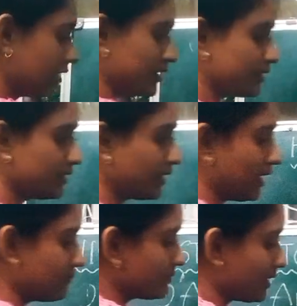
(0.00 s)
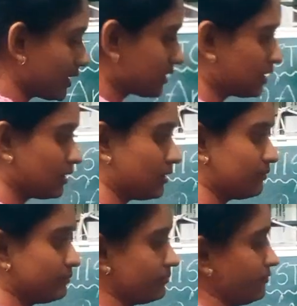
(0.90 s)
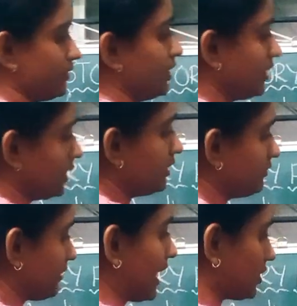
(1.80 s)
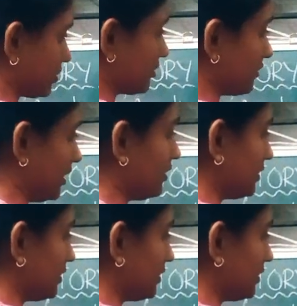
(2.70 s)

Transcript: doesn't came like very in fashion, right?